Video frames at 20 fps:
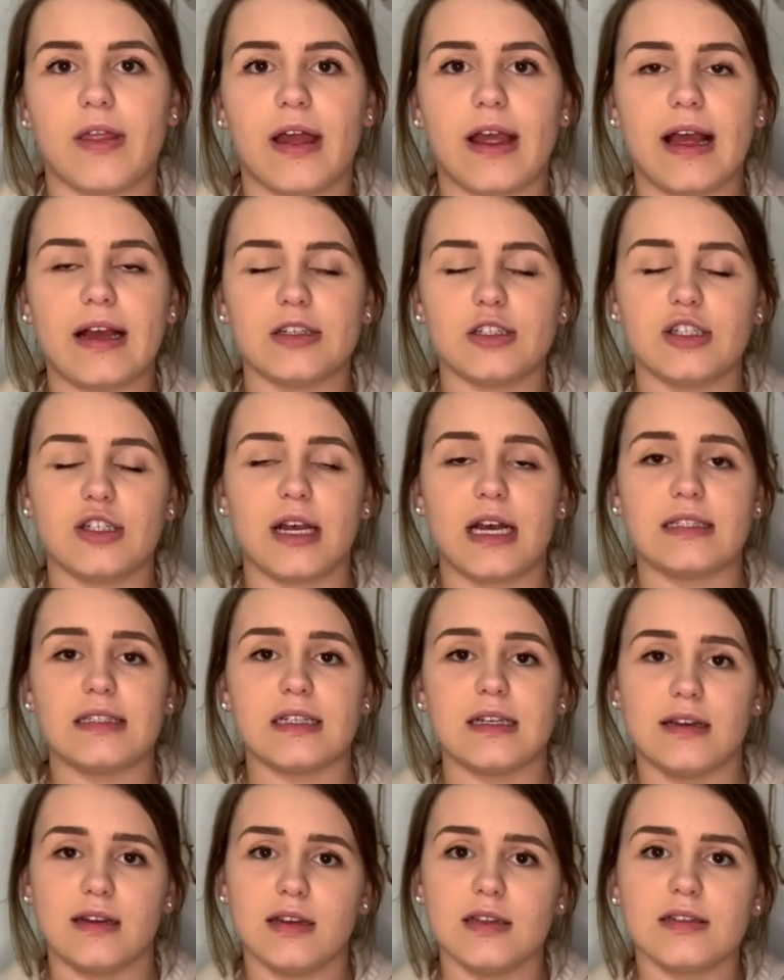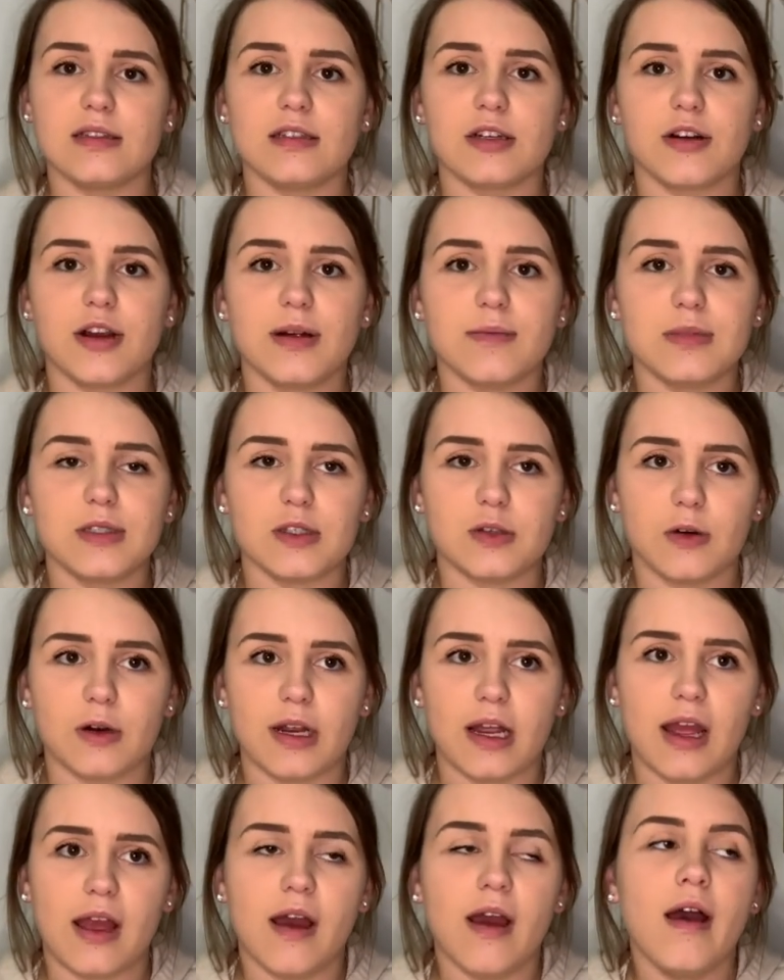I asked you guys in an Instagram
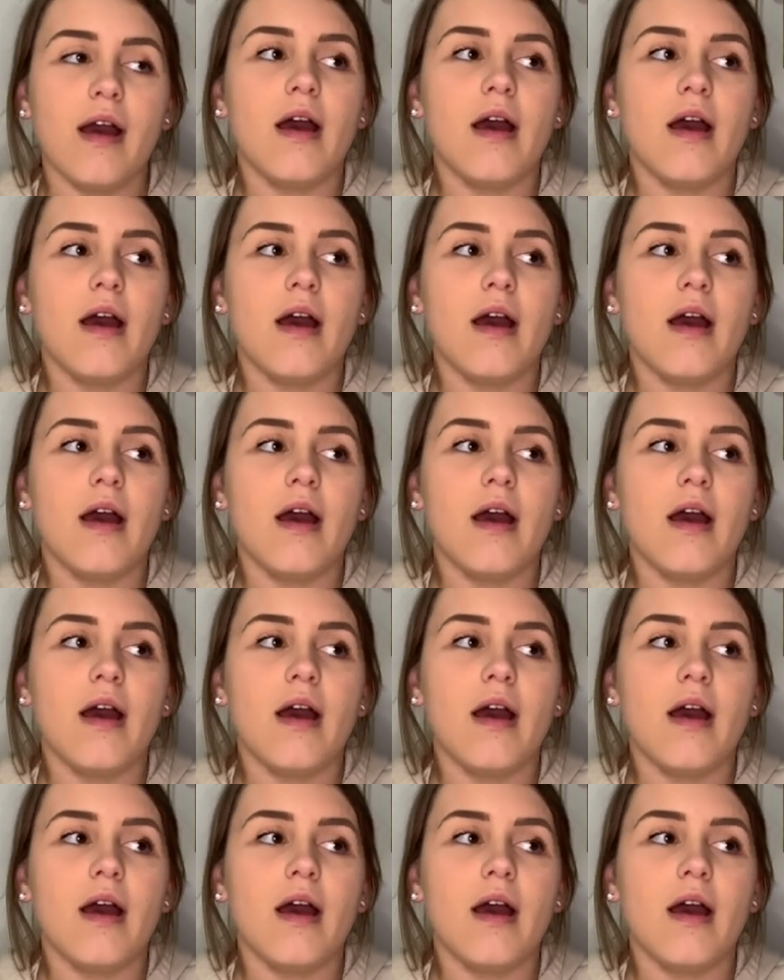story,